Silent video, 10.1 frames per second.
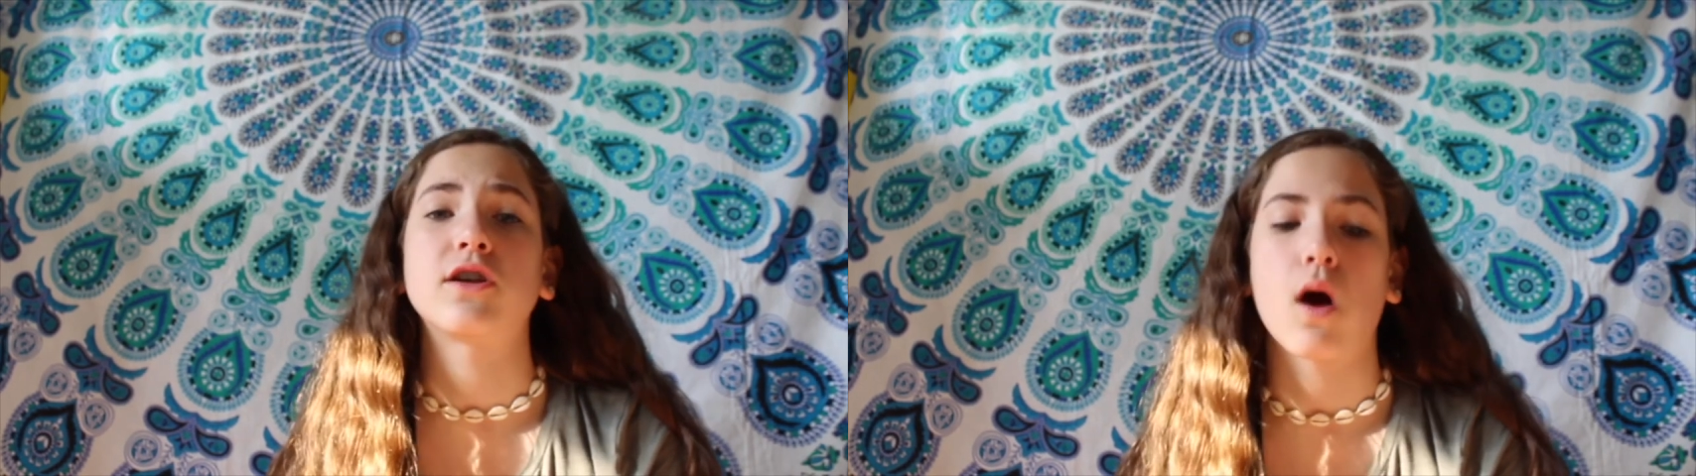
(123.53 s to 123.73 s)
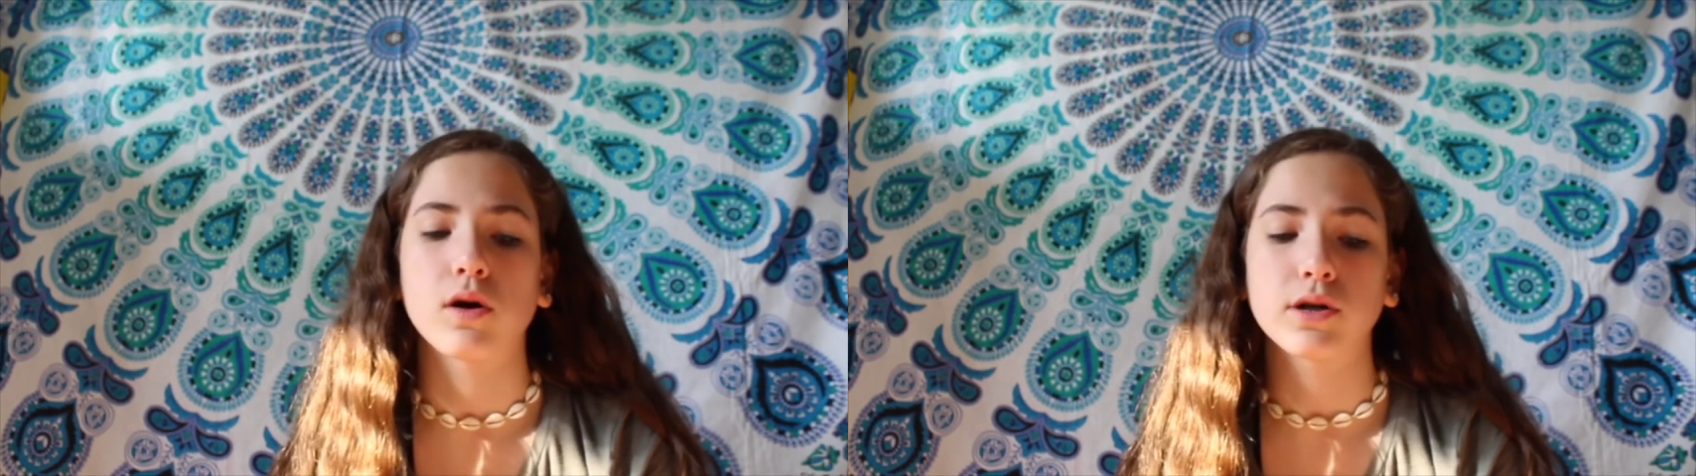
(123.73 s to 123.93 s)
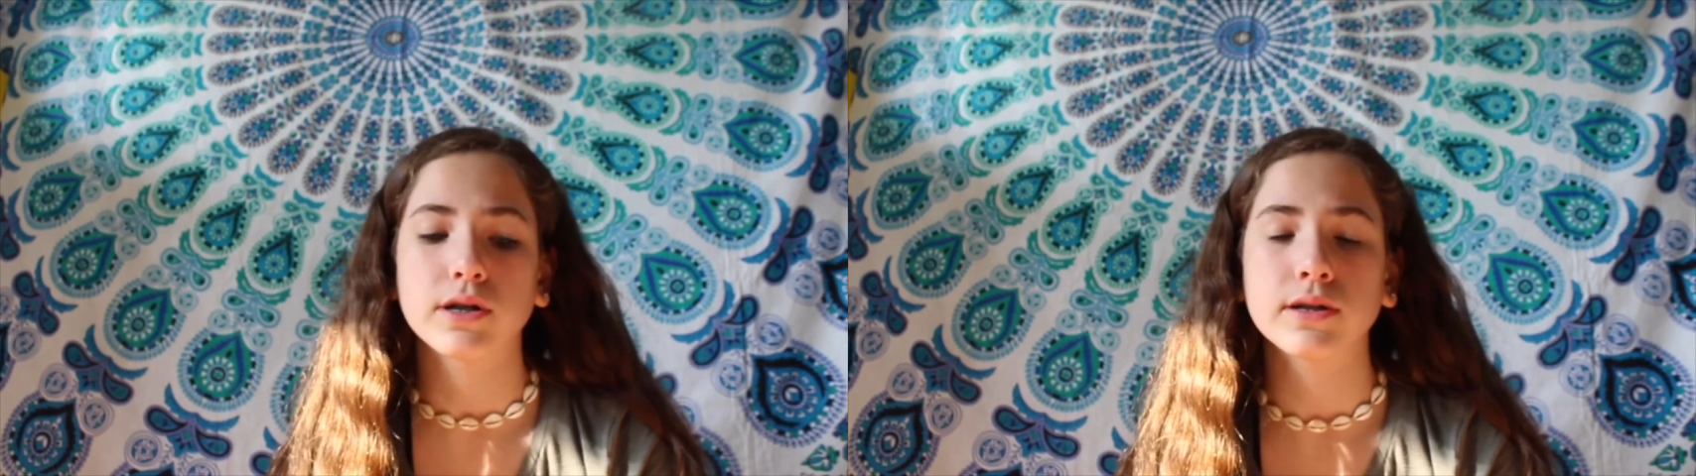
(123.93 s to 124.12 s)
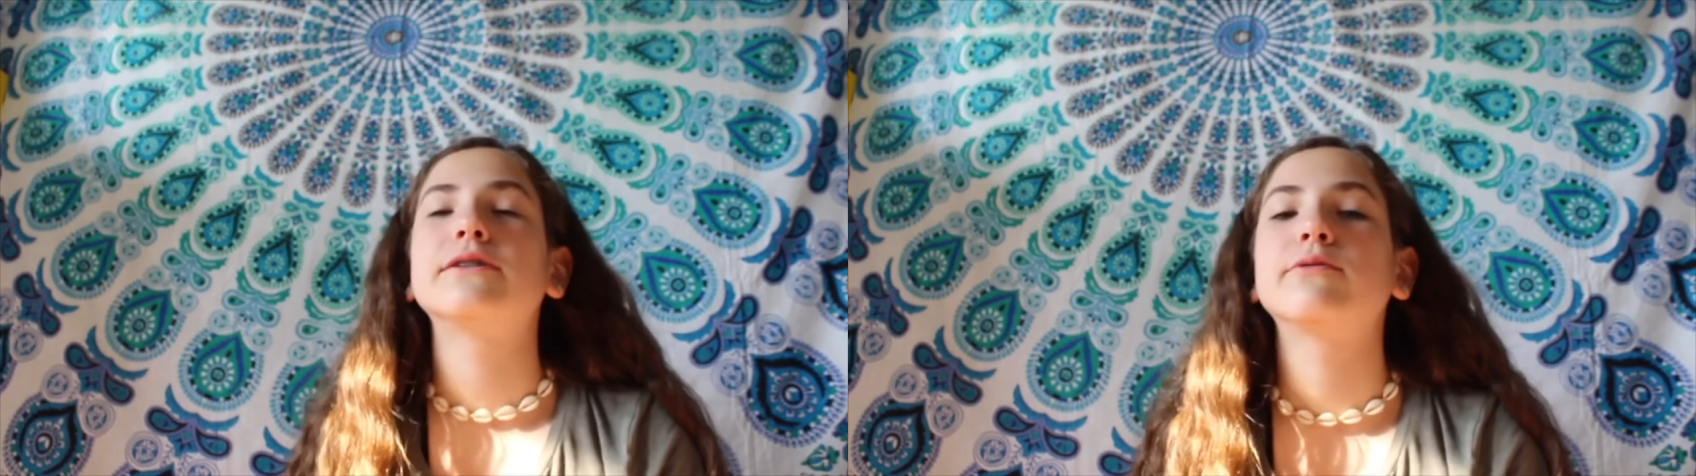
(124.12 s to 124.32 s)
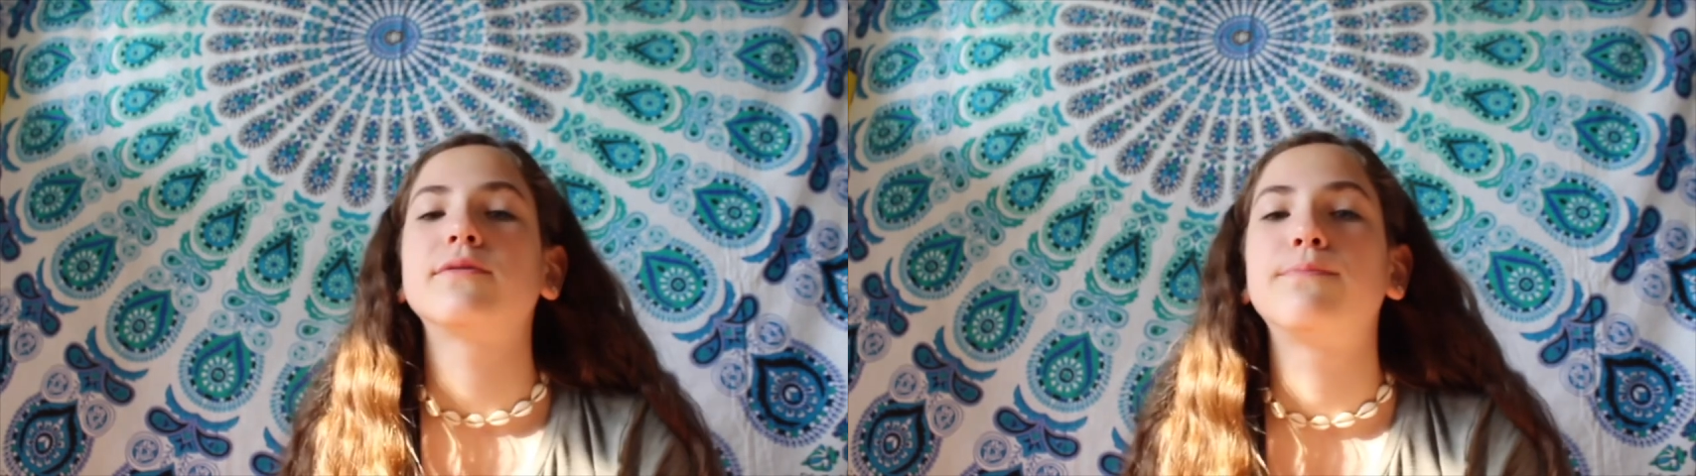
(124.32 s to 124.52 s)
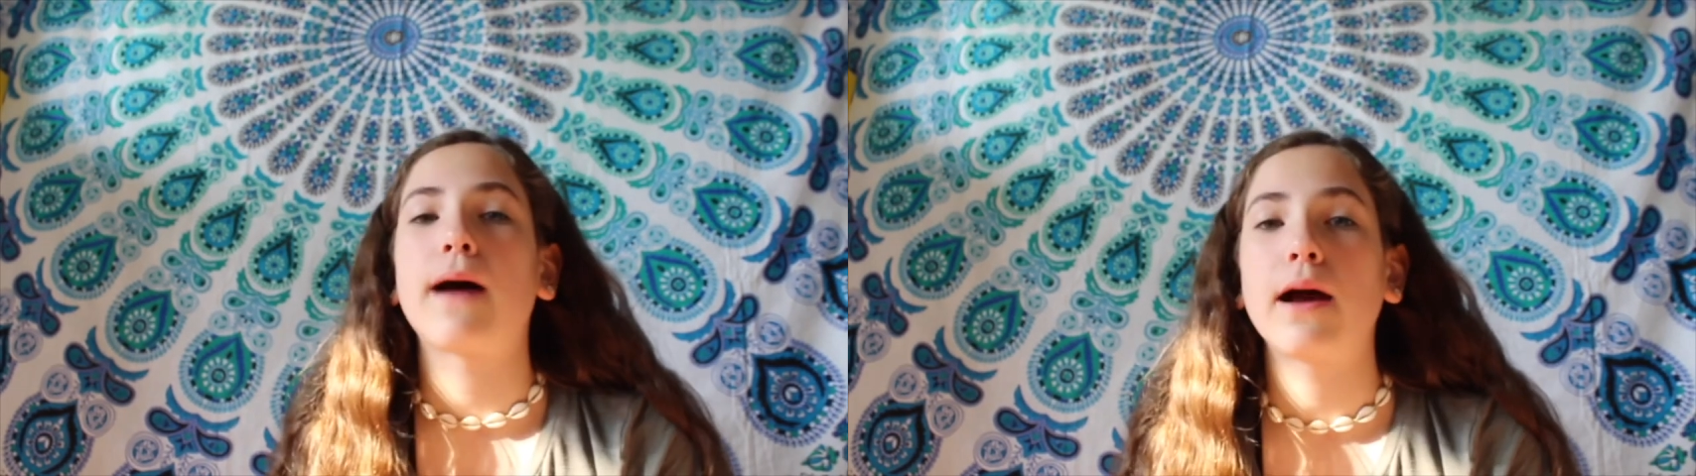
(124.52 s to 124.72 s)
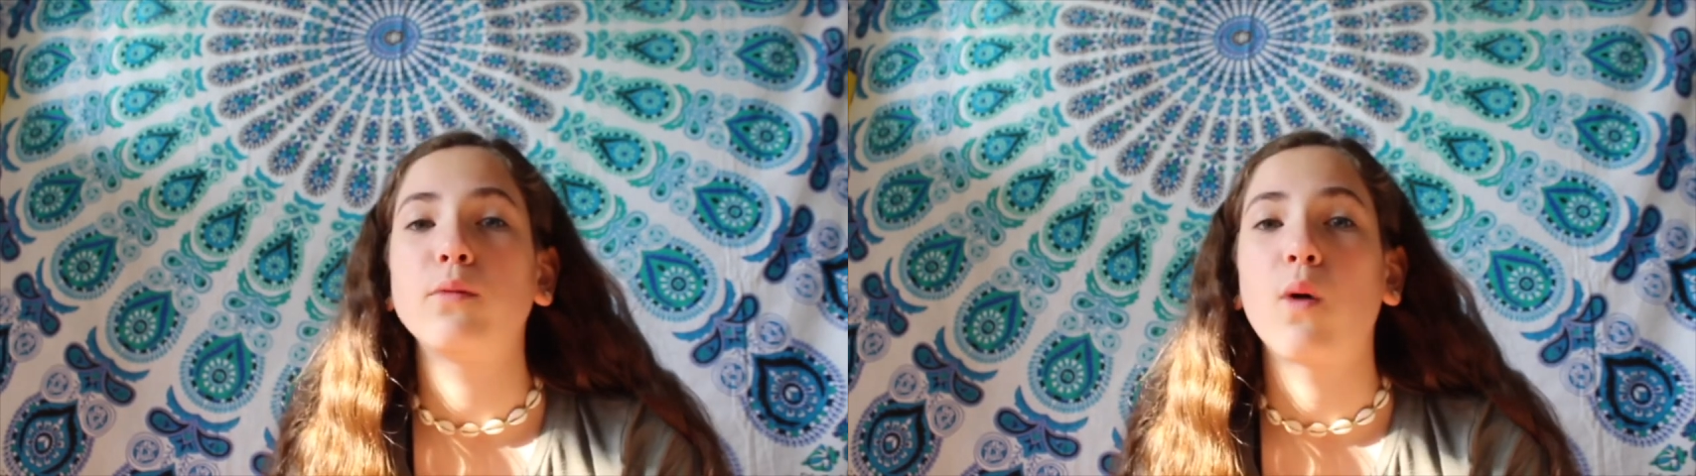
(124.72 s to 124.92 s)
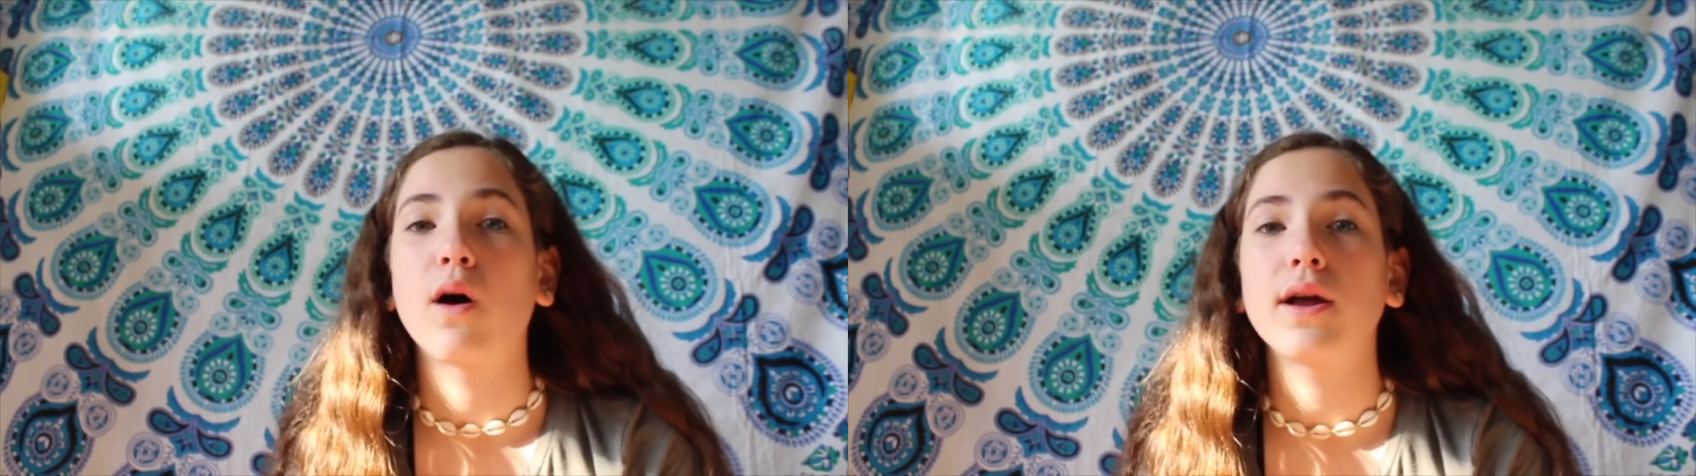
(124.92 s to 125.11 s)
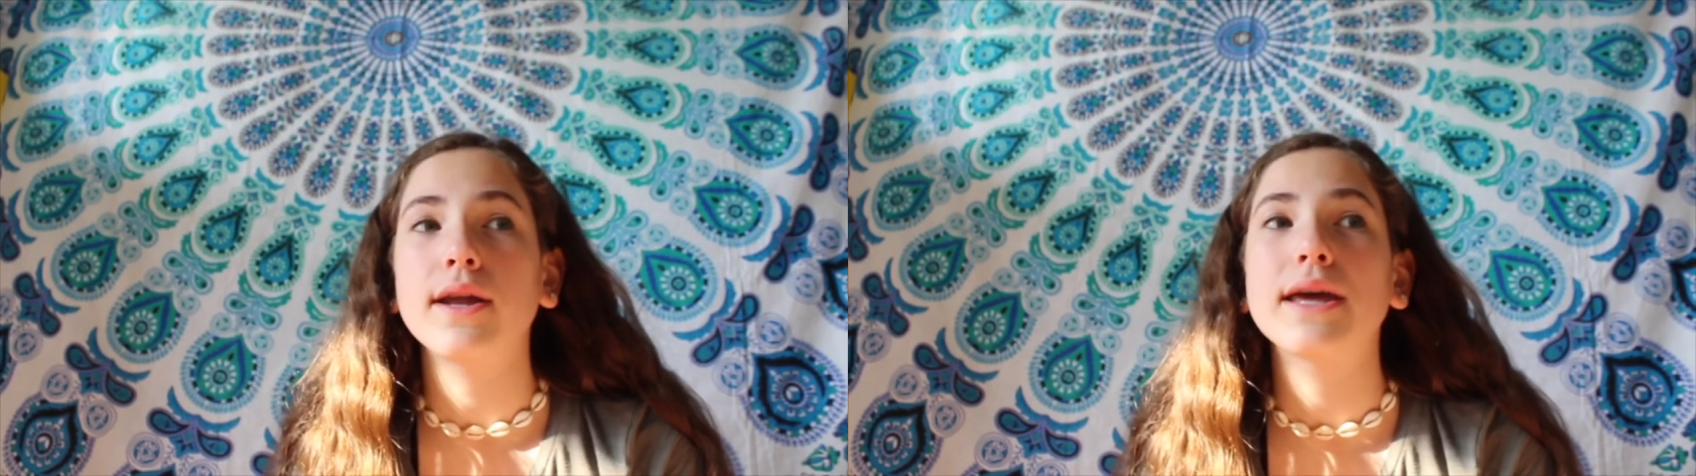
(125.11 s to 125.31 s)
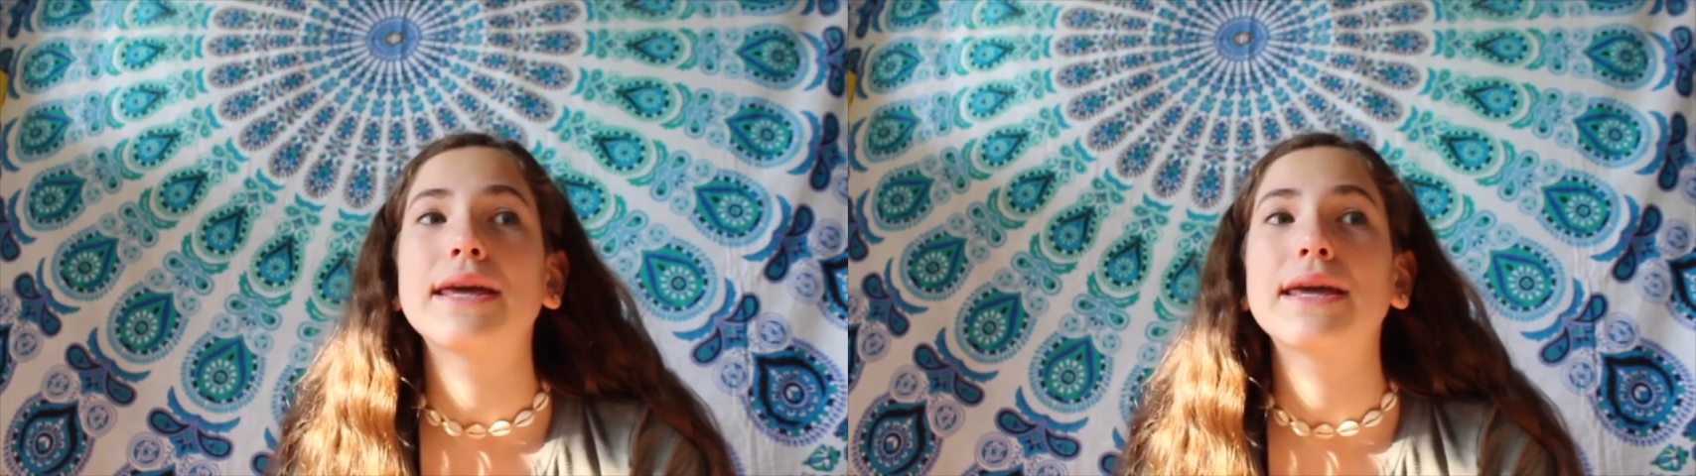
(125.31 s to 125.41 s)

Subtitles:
Because it was buy one,